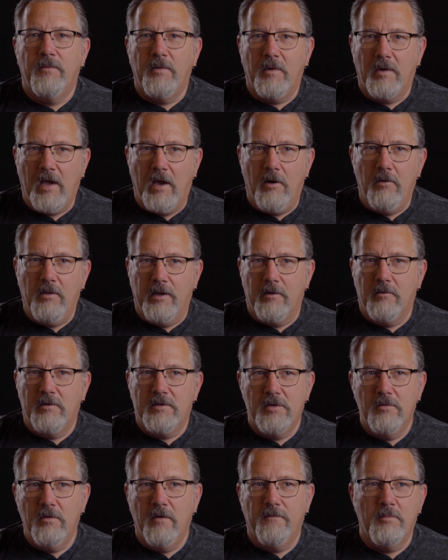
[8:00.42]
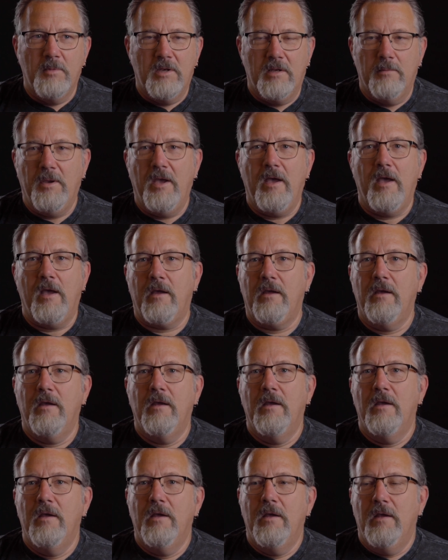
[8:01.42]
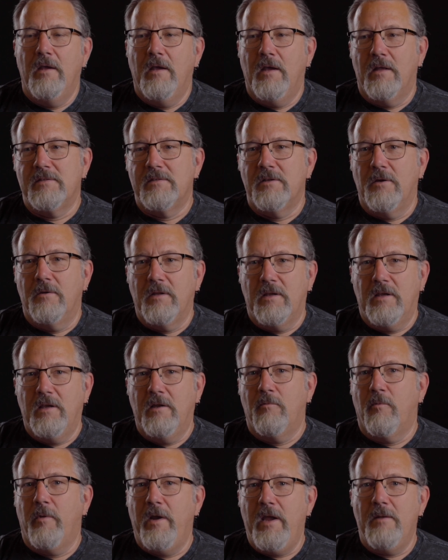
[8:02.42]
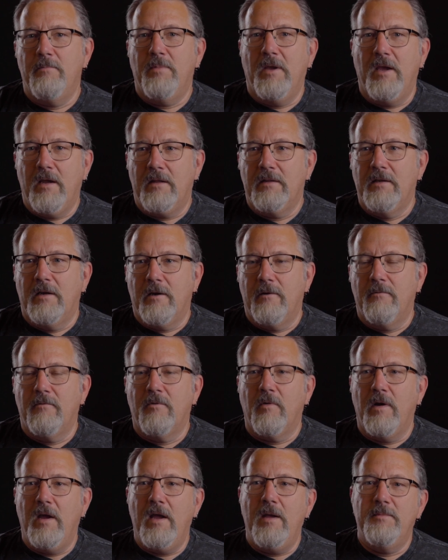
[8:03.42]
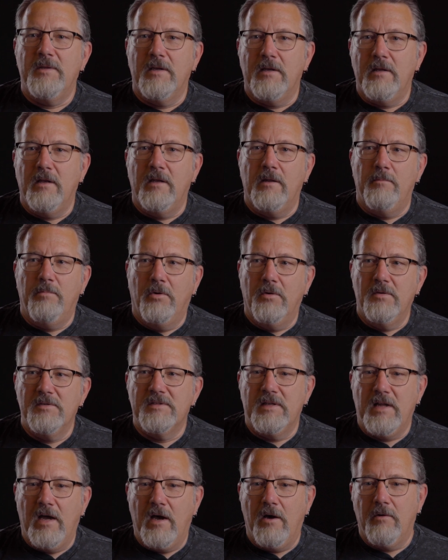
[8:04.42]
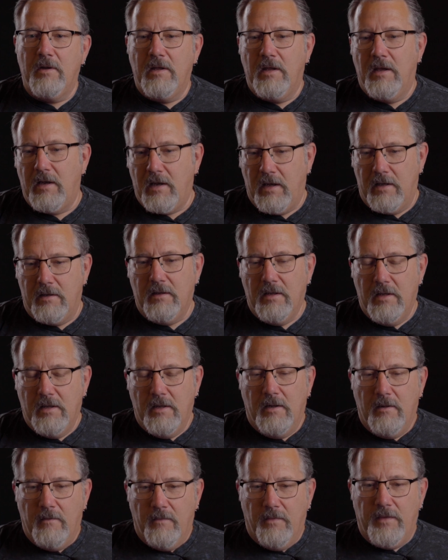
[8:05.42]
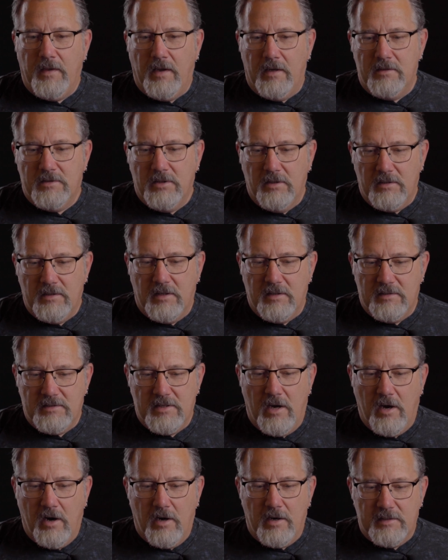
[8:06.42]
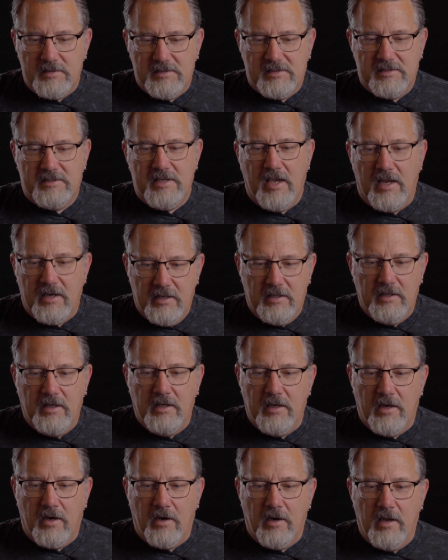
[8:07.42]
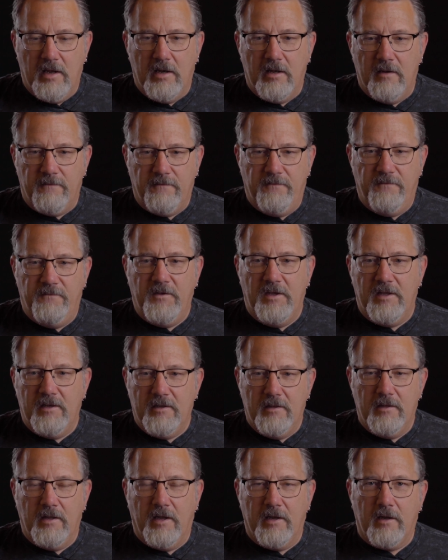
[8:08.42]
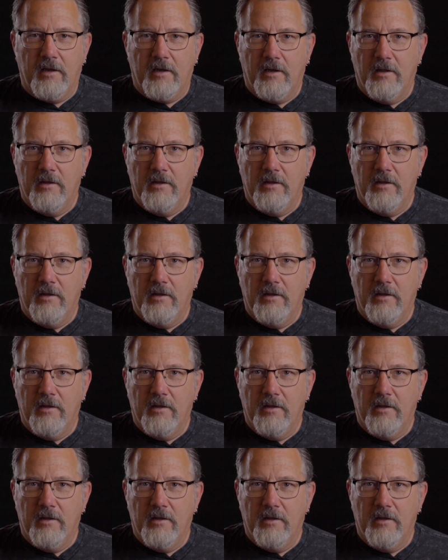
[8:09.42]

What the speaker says: They got like 2 of them in the back. And so the kid ran back there, grabbed it, and he pulls it out. And I took the guitar and I set it in there, and it fit like a